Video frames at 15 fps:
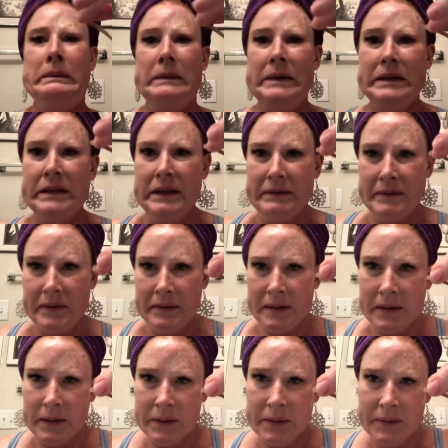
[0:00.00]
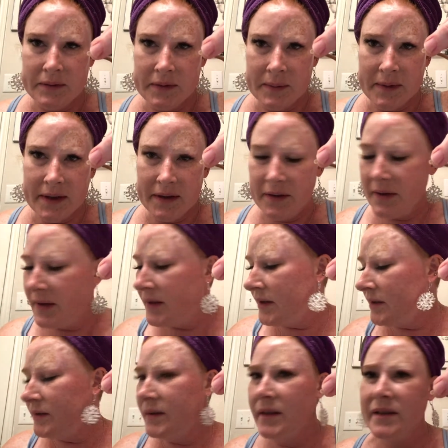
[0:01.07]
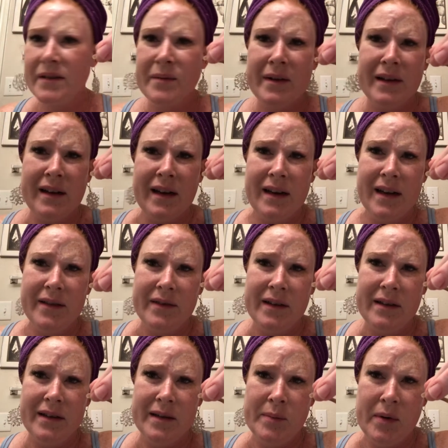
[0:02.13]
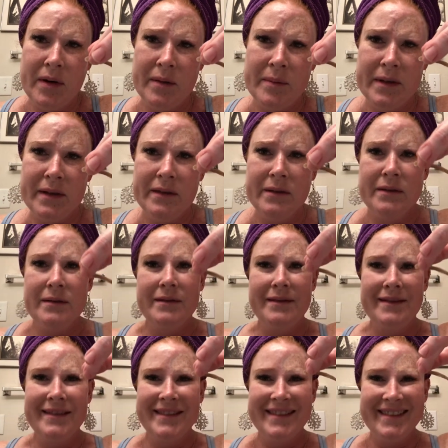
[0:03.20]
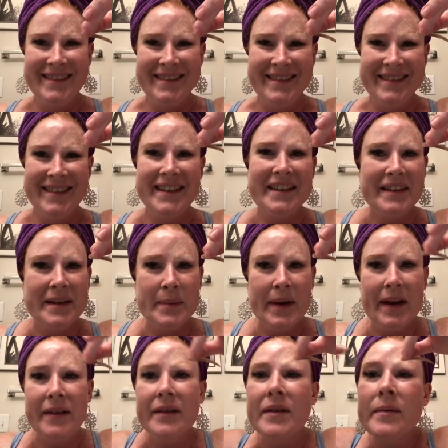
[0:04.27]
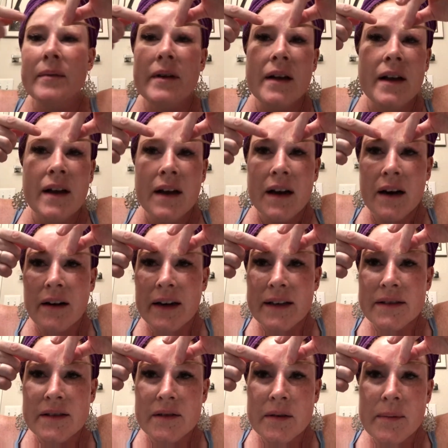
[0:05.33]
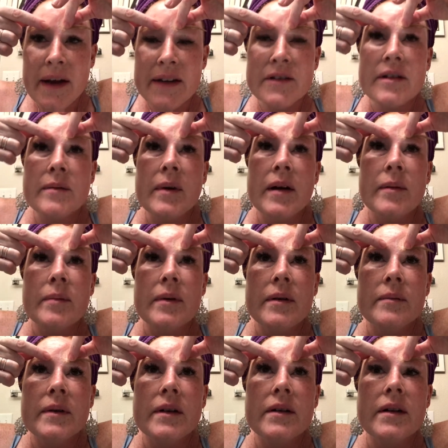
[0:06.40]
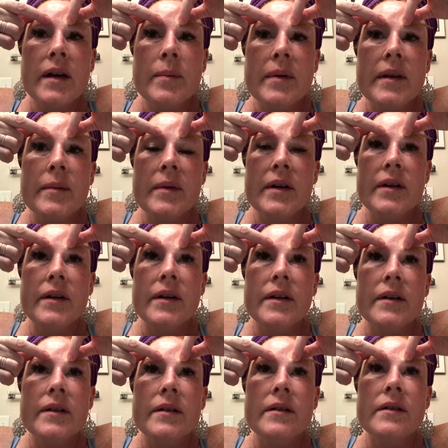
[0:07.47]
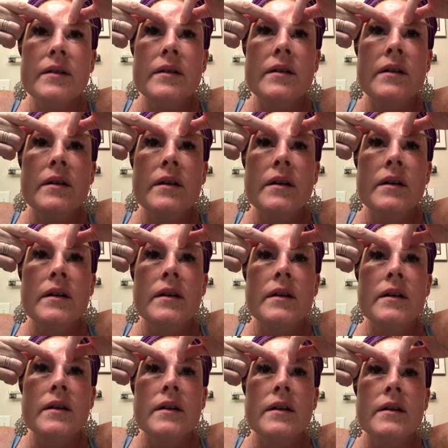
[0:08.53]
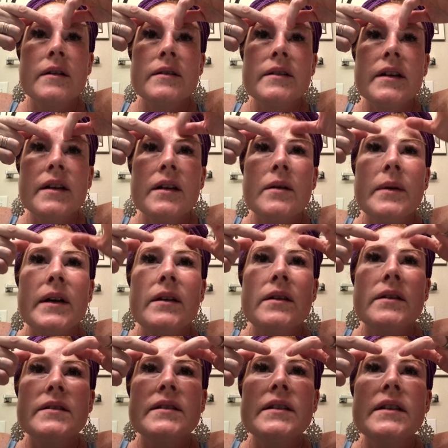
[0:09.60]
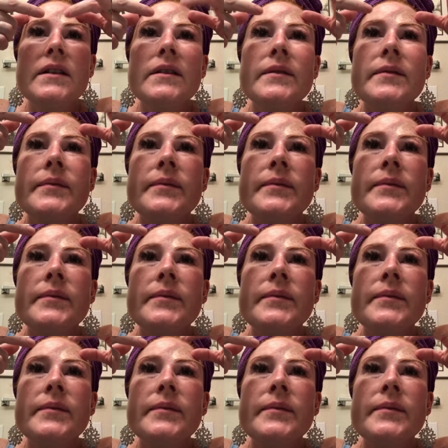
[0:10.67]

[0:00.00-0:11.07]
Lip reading: That's leftover glue from the other thing. I swear to God, I have a clean apartment. A clean bathroom. Alright, so to match them up, I'm going to look up in the mirror here and take a quick look-see.